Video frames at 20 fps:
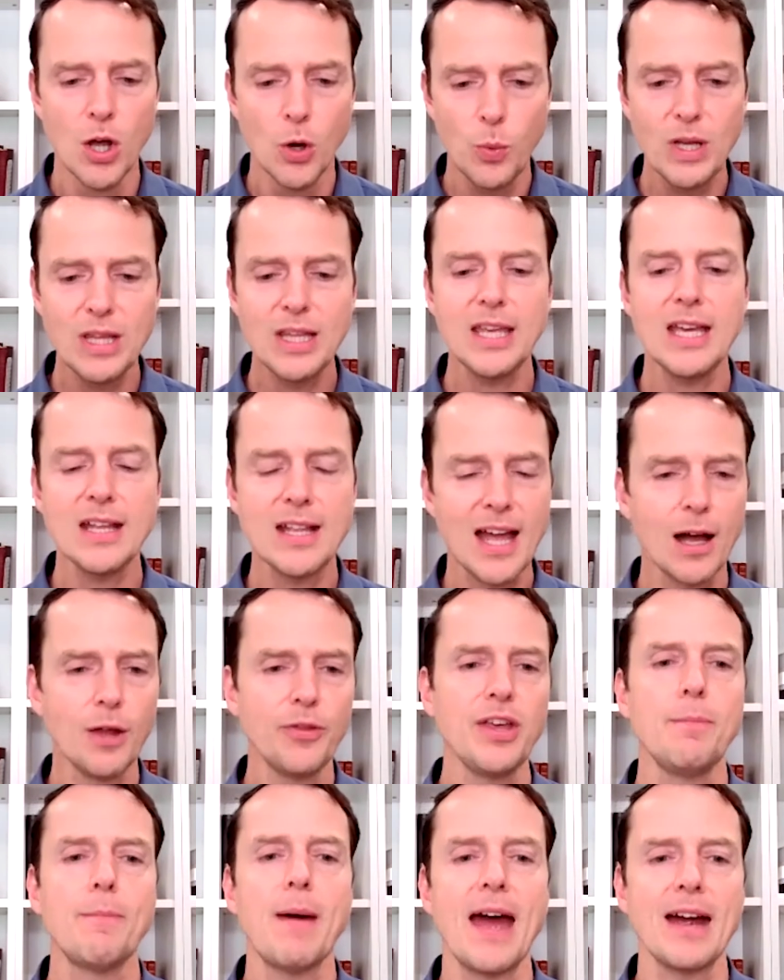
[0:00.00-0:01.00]
We need
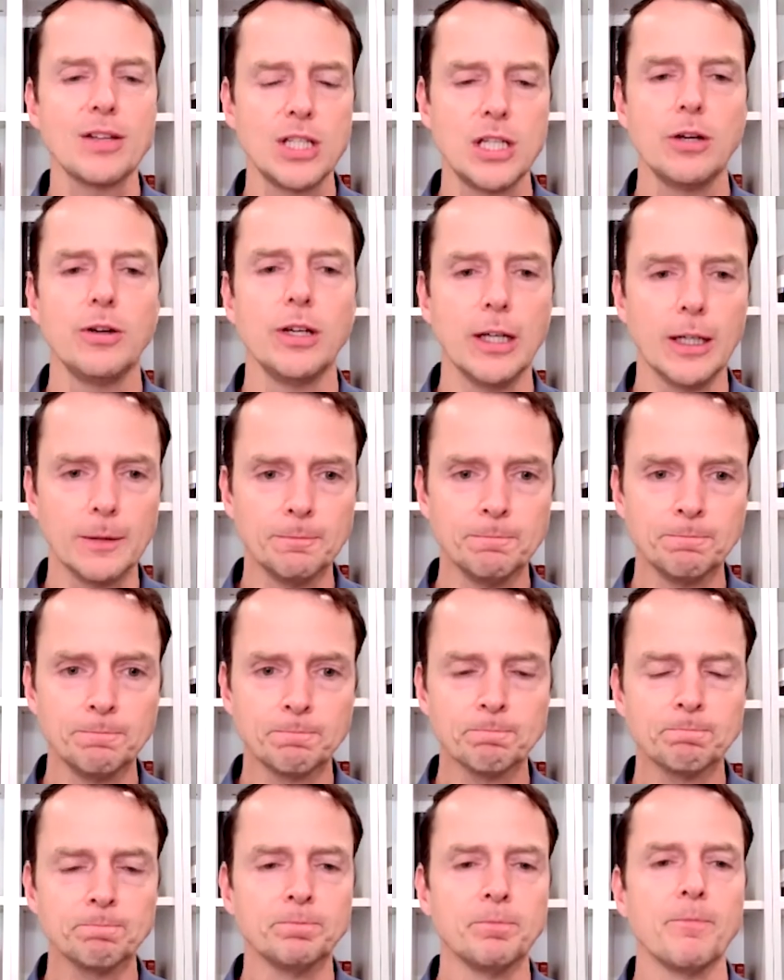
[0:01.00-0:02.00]
healthy bacteria
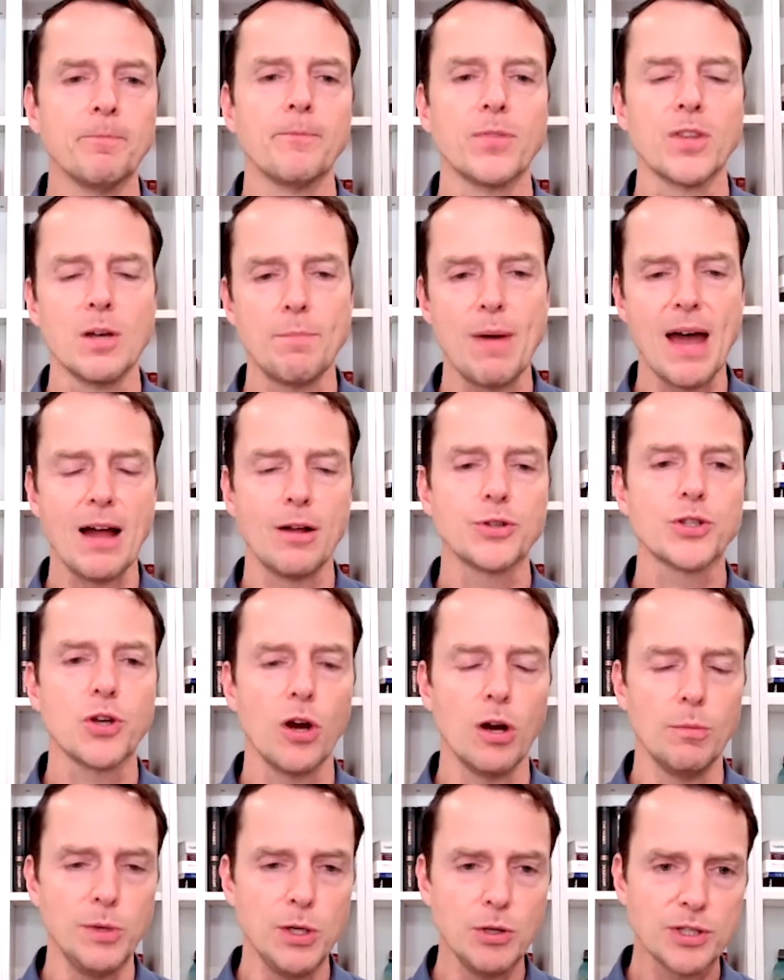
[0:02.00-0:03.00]
to balance
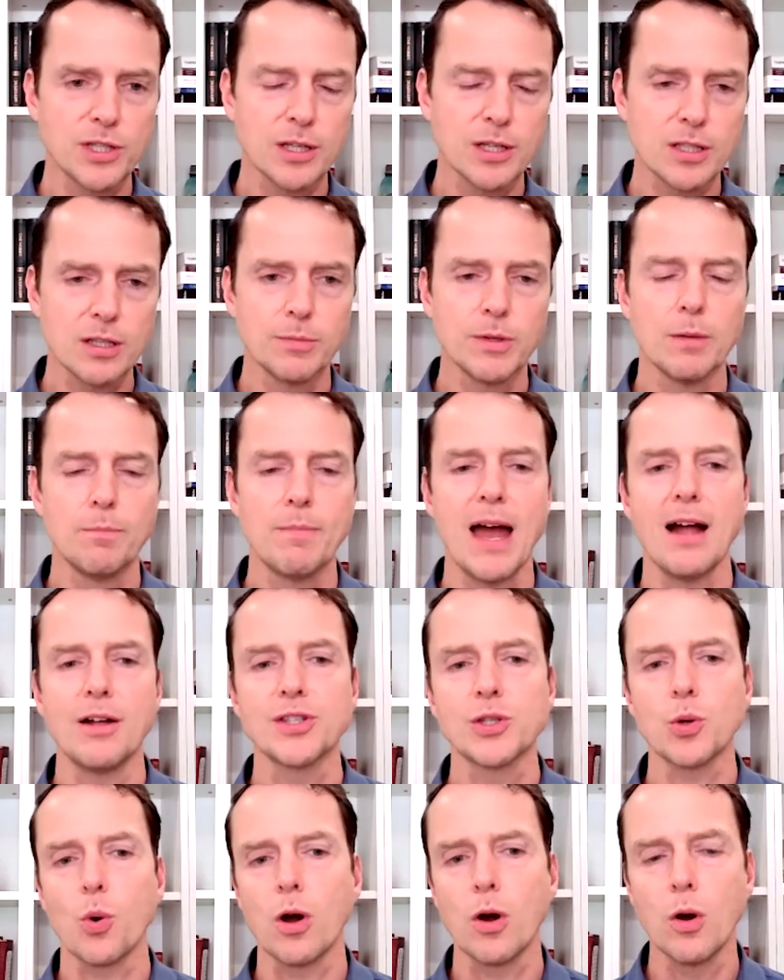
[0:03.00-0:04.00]
our immune system, to
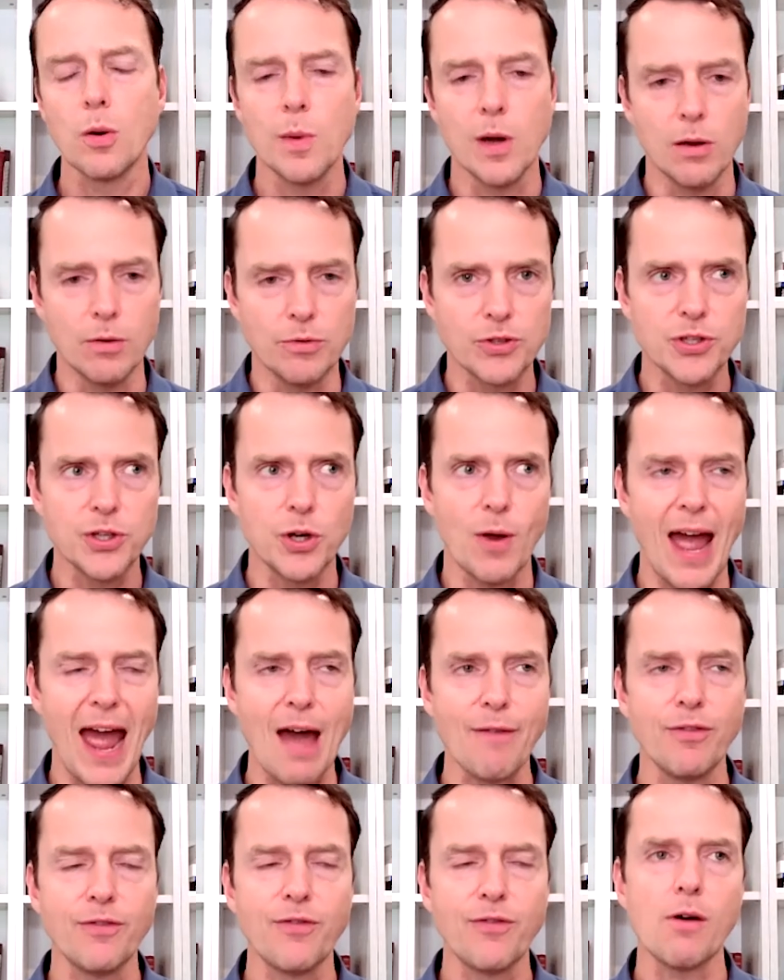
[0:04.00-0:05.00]
balance our hormones. You know,
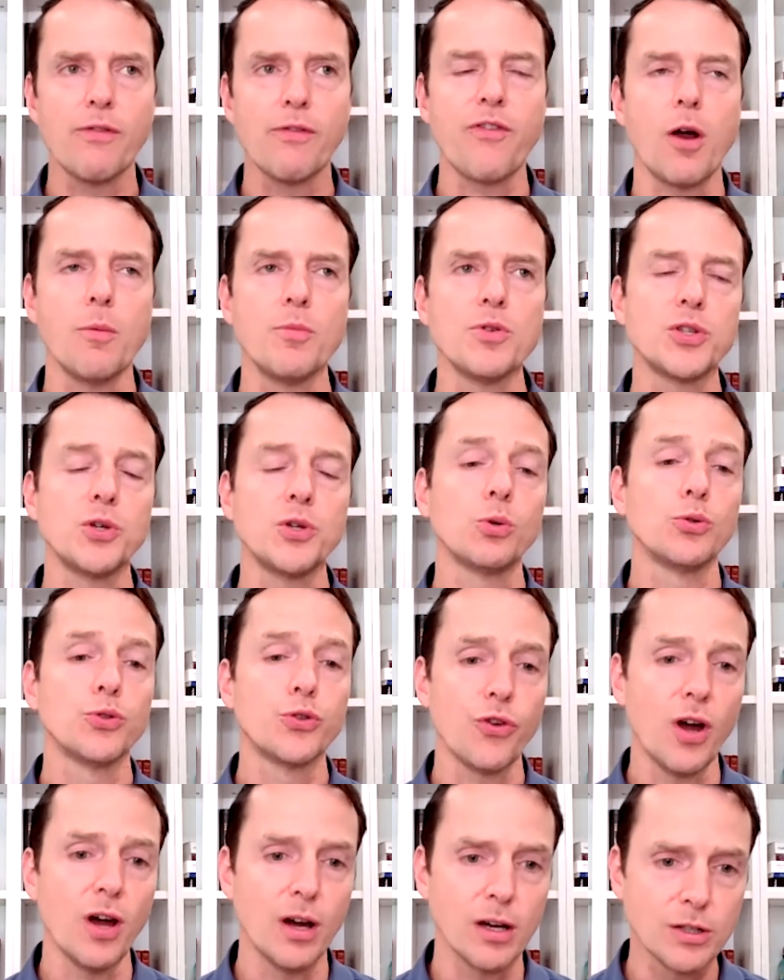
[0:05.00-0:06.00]
half of all pharmaceutical
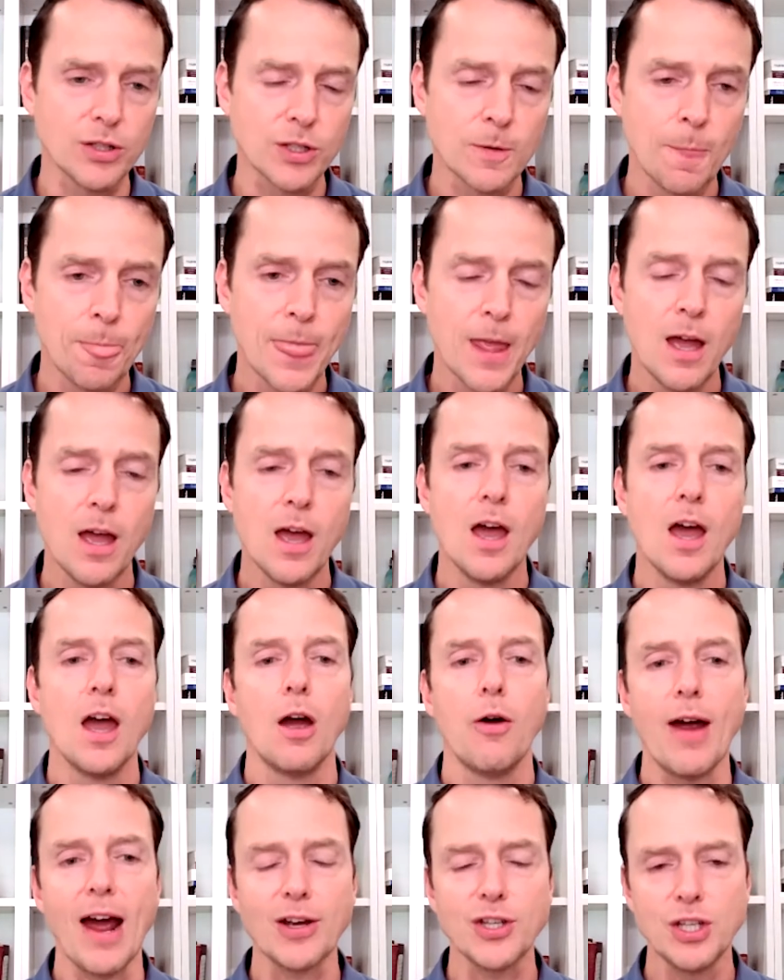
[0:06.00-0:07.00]
drugs
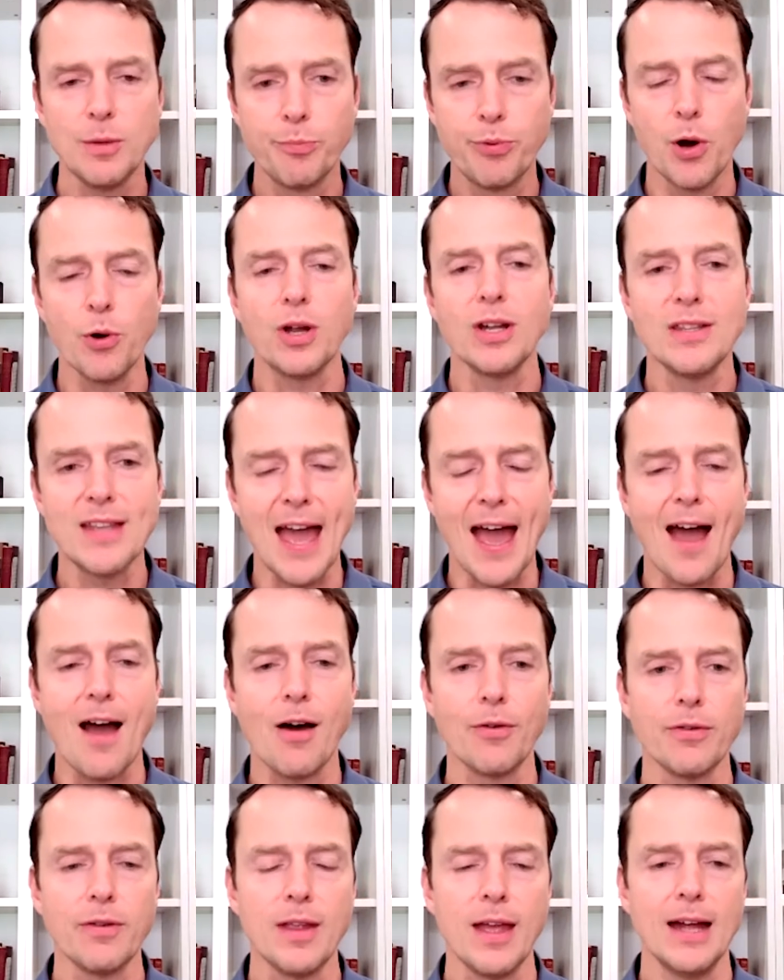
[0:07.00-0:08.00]
are actually broken
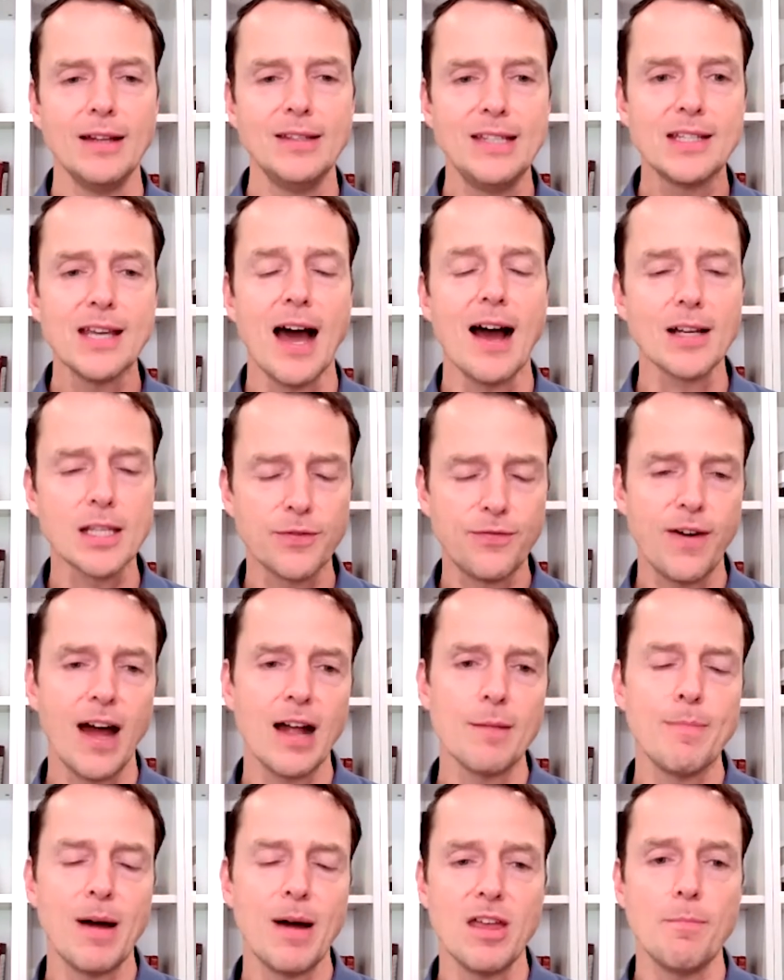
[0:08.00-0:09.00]
down and
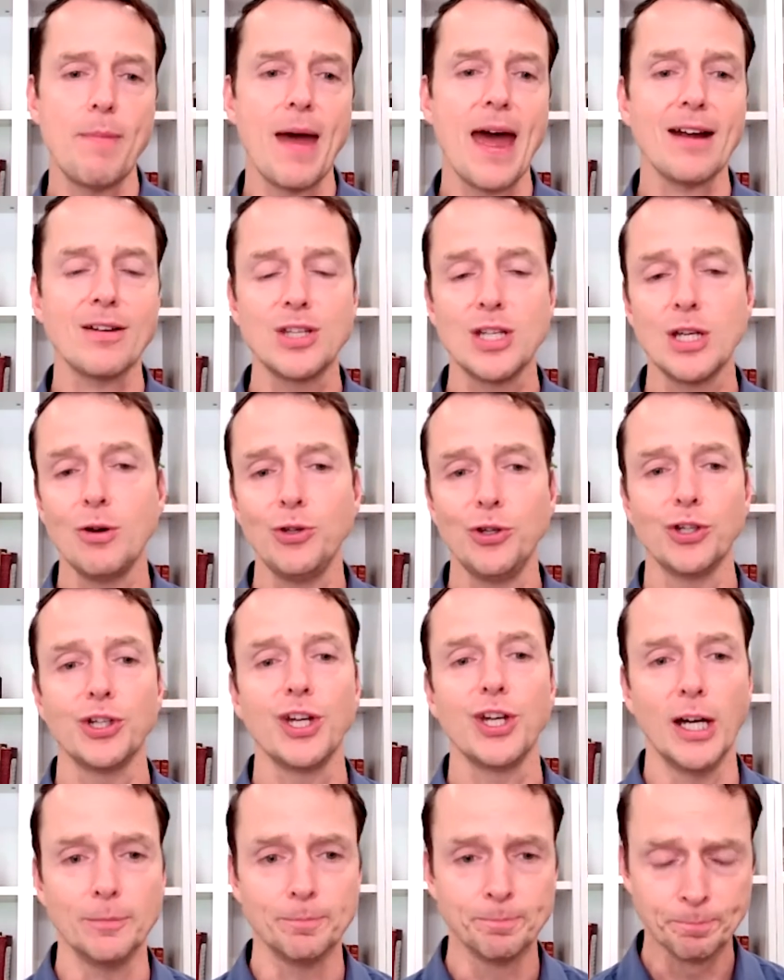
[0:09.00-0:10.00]
detoxified by the bacteria in your
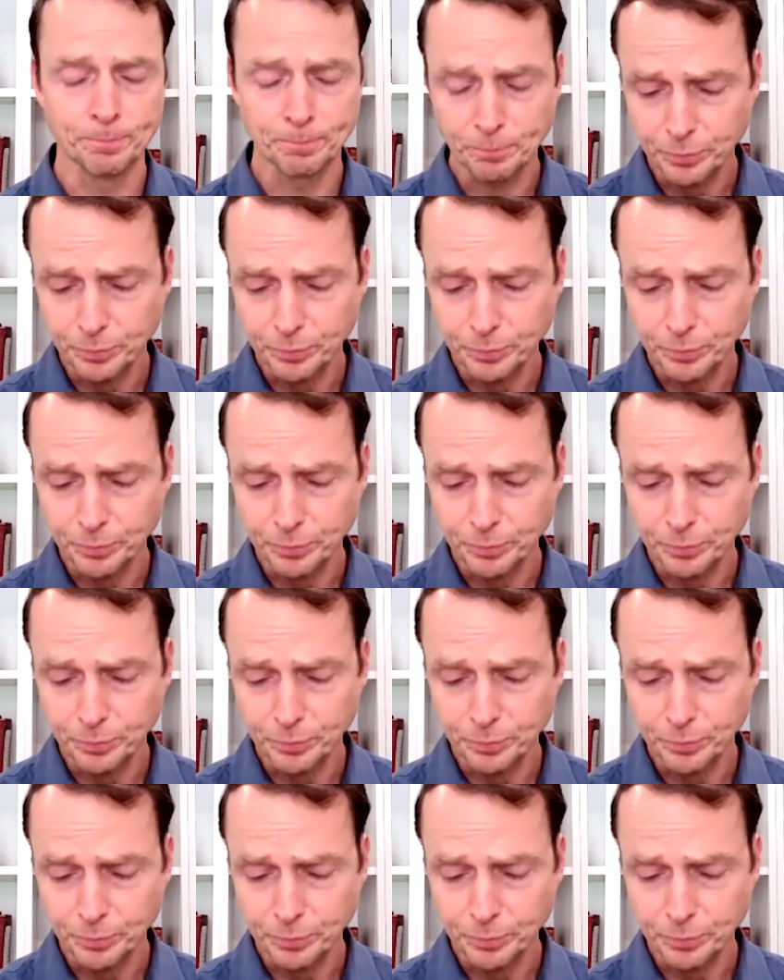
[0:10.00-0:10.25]
gut.